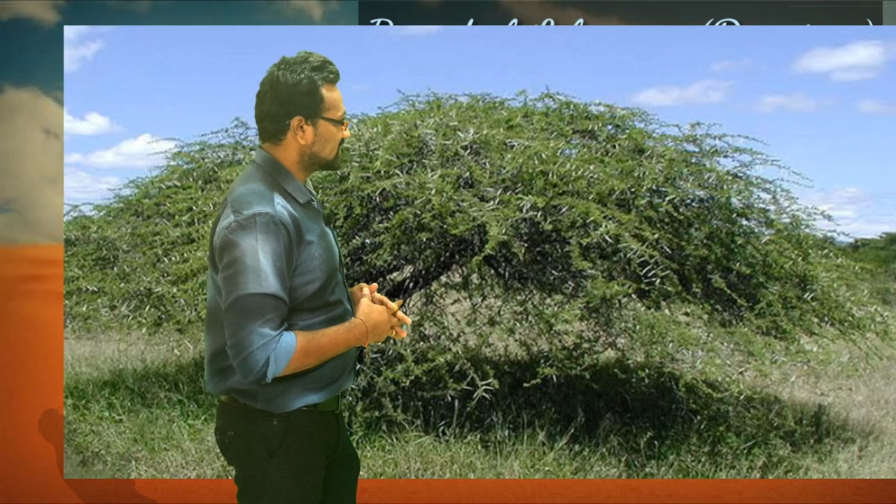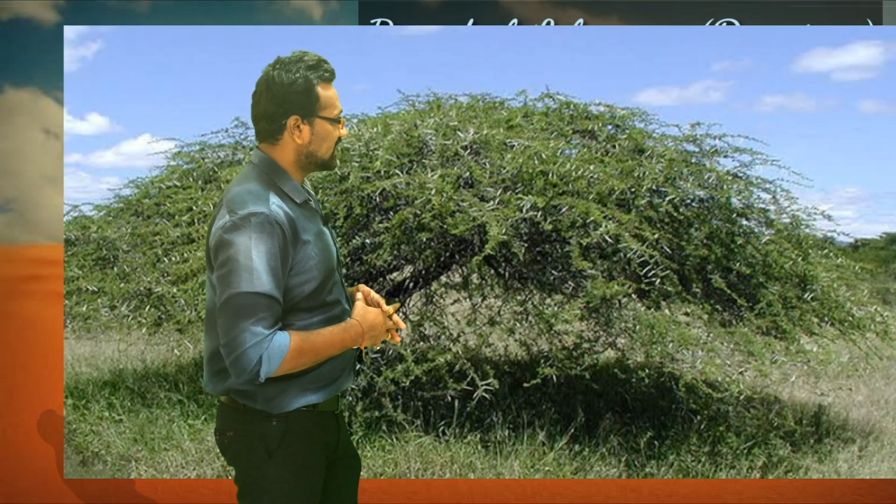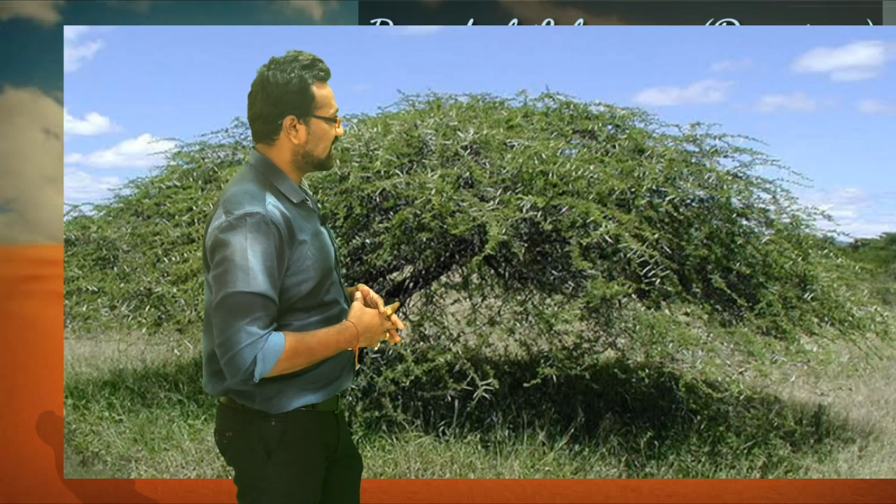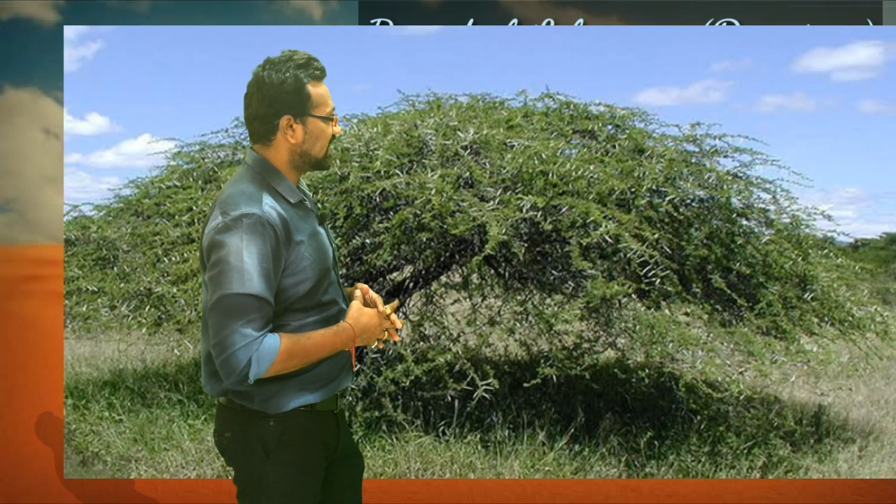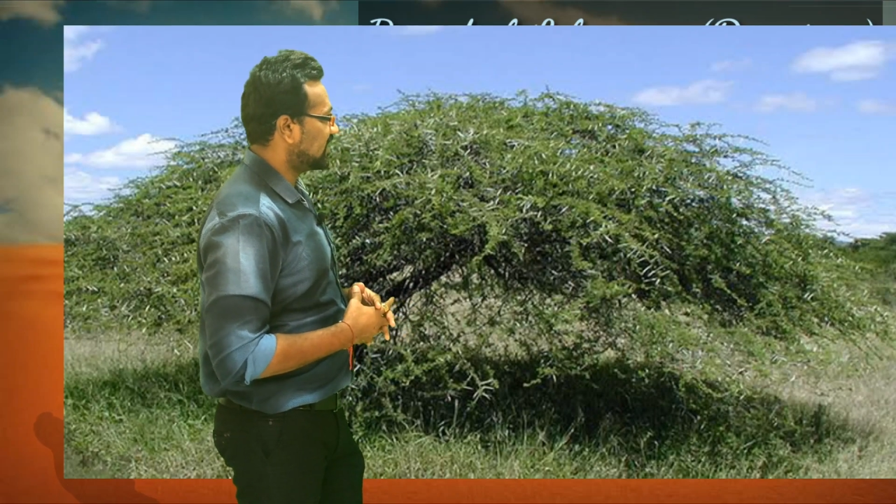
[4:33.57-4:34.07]
is
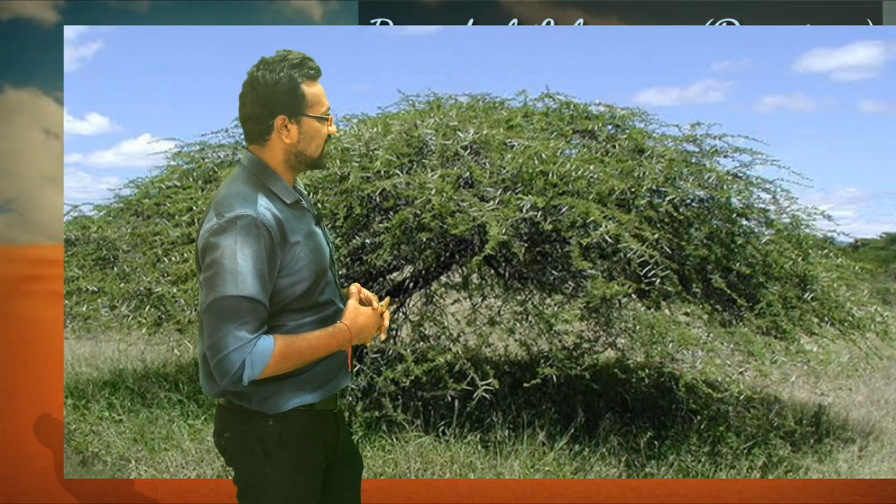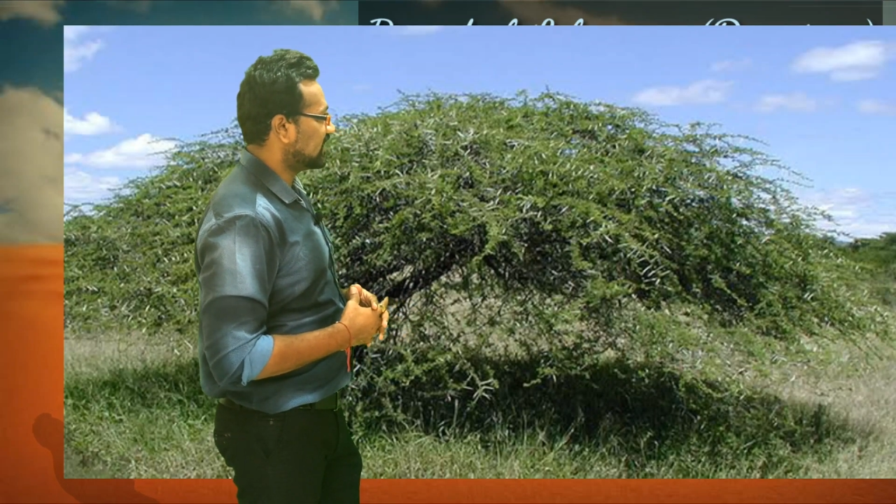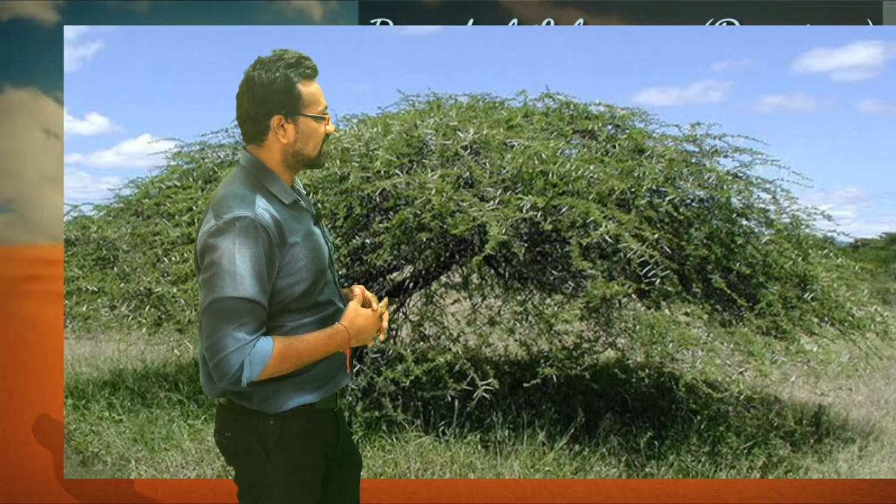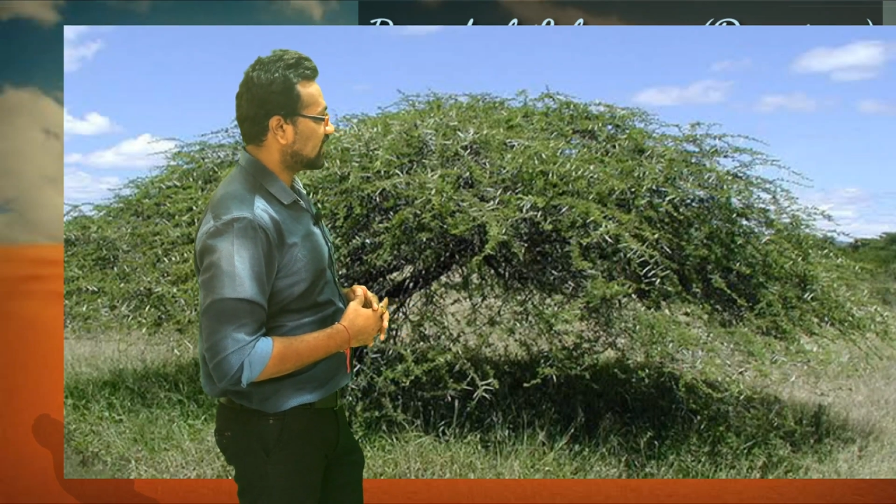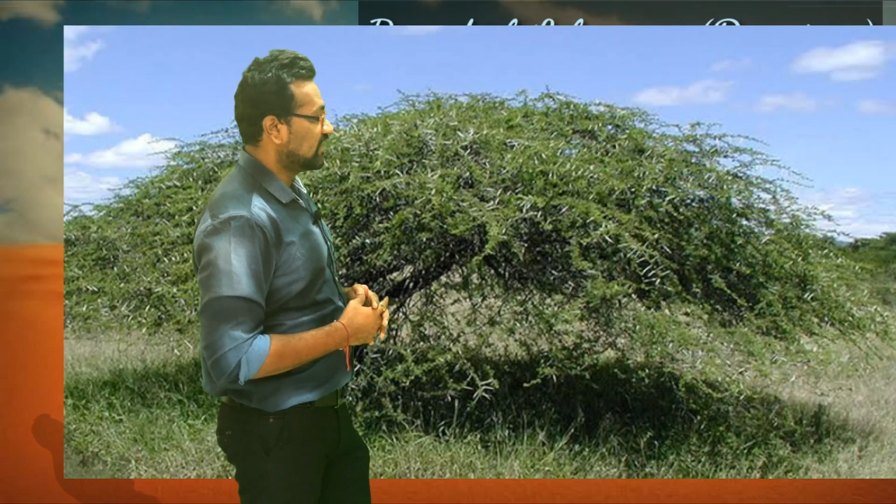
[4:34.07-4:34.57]
indicated
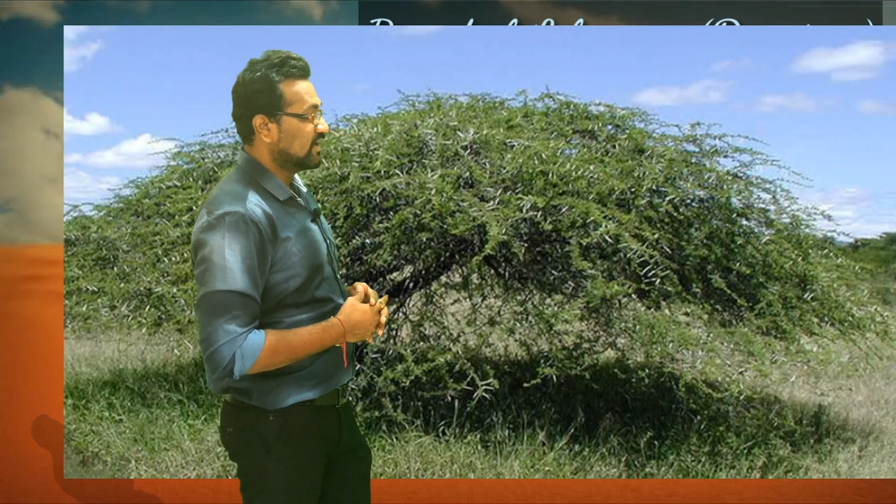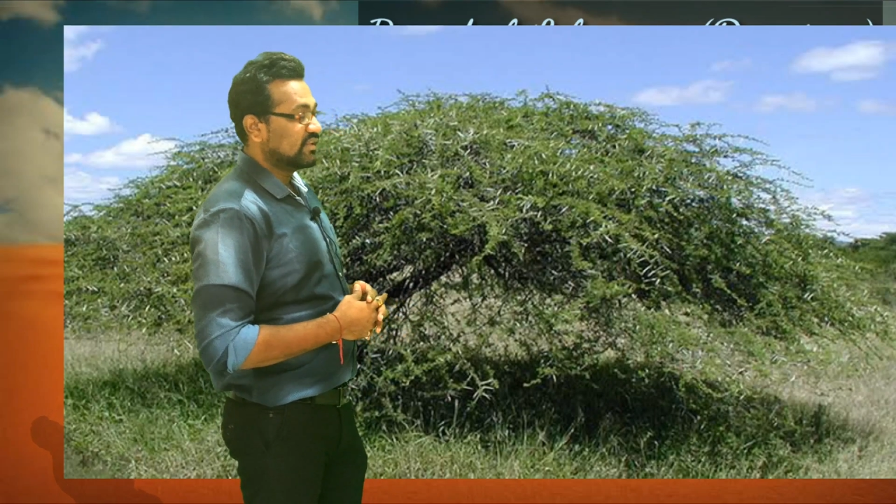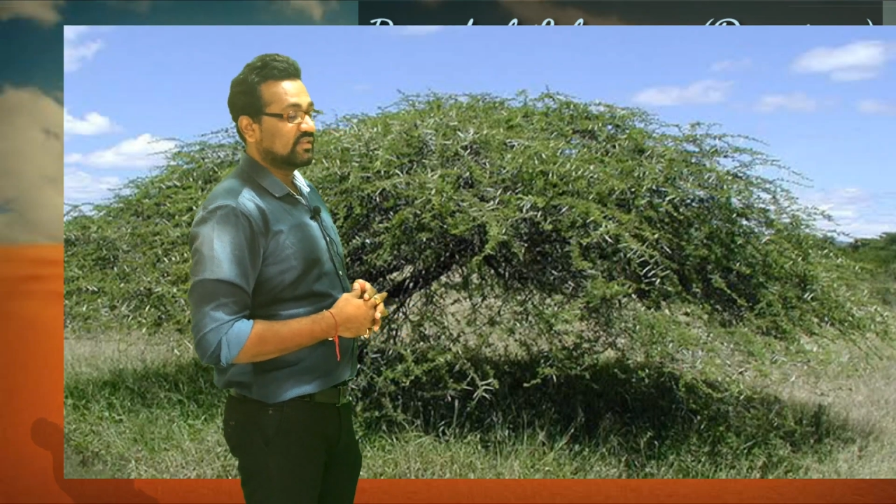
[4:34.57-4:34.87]
here,